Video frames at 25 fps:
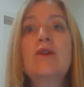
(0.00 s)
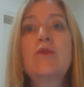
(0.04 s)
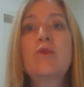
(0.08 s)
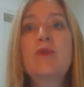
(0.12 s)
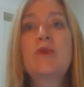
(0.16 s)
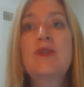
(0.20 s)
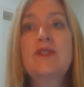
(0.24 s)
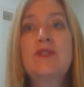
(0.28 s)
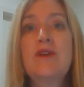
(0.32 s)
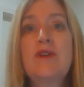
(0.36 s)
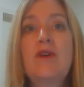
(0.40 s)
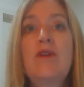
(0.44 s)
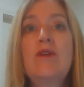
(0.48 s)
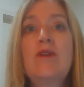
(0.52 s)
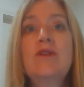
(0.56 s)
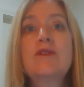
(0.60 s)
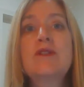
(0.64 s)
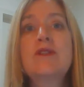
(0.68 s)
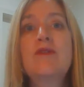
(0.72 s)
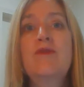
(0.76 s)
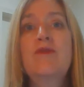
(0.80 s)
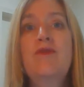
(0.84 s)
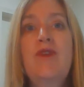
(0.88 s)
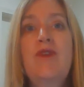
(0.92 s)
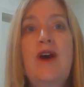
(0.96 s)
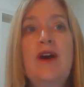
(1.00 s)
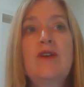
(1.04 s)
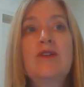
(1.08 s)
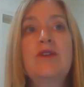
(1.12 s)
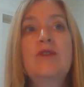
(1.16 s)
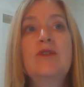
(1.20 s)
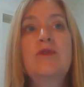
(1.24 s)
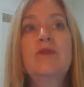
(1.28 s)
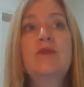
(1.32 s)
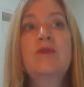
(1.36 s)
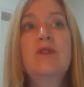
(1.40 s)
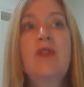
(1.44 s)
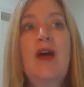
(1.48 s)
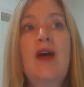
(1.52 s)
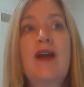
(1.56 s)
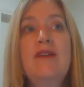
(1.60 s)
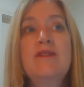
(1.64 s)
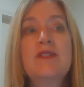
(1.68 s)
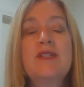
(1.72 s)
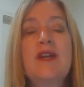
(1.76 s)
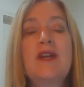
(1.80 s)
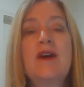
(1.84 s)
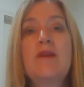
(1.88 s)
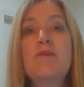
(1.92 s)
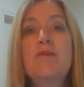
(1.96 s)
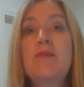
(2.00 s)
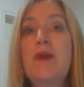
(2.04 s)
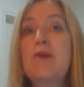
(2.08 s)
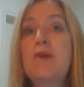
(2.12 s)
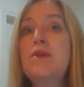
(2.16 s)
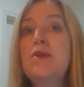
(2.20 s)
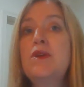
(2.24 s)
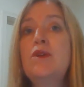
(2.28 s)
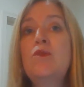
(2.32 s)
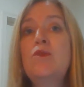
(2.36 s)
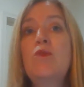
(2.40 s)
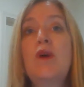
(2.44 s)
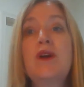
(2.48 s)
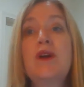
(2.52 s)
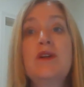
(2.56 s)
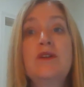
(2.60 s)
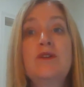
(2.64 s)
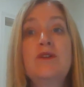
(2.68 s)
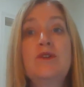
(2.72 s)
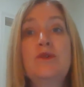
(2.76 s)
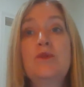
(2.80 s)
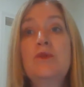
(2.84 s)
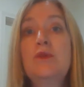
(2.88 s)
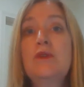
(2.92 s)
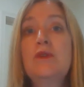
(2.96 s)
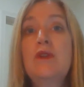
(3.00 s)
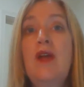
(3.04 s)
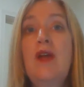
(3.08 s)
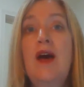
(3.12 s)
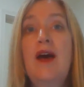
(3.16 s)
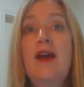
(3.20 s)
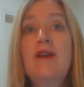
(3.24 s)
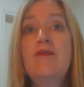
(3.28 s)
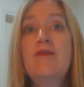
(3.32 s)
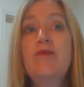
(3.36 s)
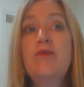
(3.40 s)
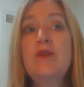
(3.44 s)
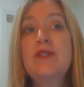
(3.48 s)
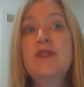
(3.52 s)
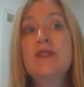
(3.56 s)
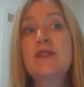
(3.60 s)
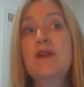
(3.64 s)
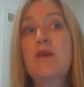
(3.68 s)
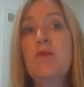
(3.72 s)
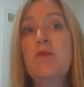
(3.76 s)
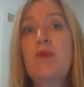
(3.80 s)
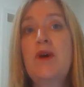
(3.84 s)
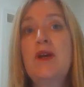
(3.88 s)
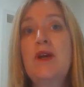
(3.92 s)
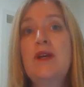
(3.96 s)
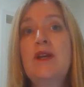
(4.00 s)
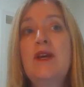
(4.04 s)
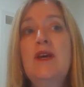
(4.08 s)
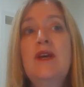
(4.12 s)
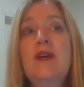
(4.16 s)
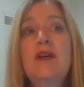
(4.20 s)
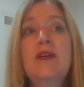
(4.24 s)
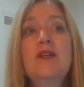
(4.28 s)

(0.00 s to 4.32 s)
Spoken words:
Results, value, lifestyle. Maybe you want to dual live with someone.